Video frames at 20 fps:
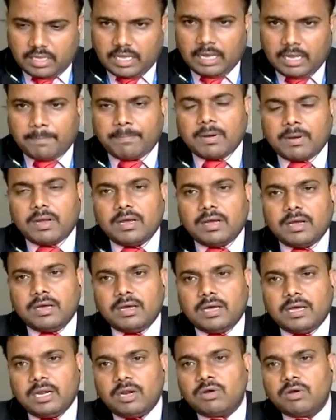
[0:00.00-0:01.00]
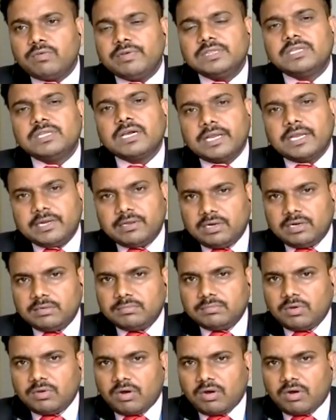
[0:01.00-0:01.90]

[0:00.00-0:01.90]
along with the curriculum